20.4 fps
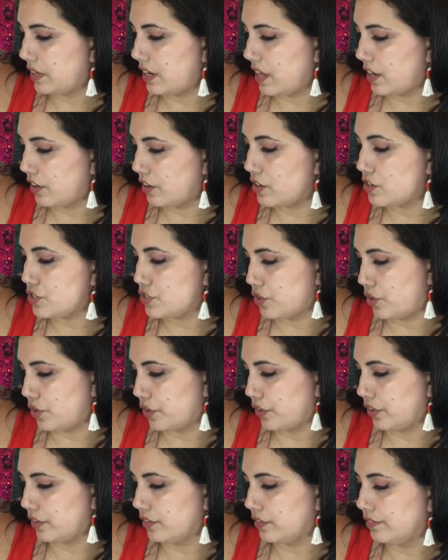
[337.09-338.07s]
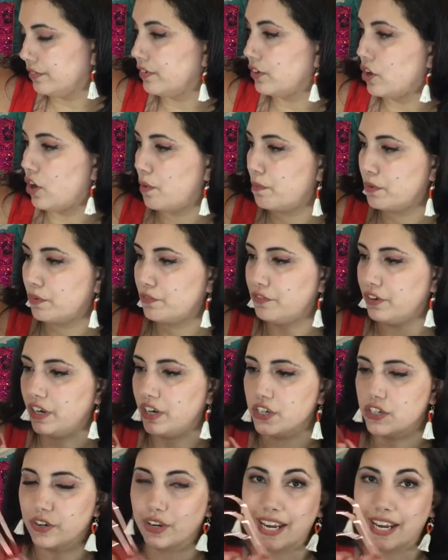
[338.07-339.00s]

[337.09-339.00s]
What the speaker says: letter sorter, copper finish.